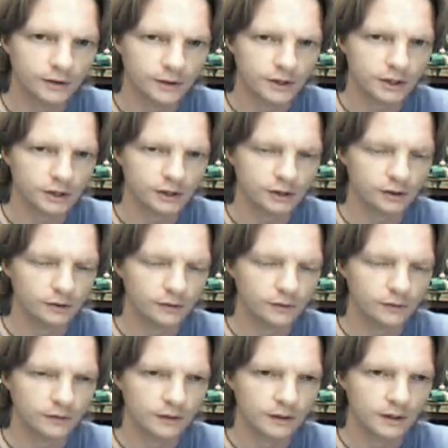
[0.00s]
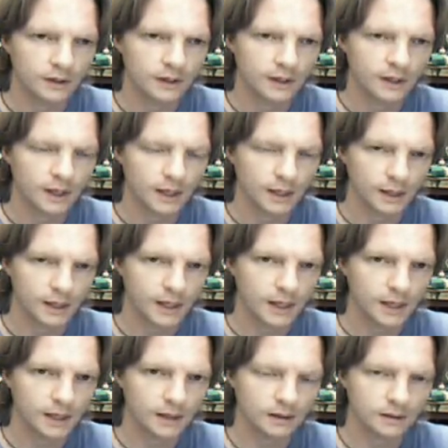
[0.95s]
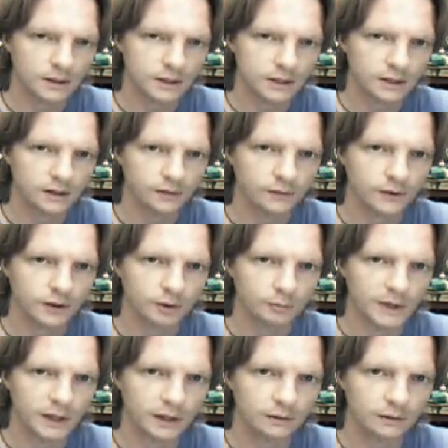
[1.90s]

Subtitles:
that shows a cat chasing a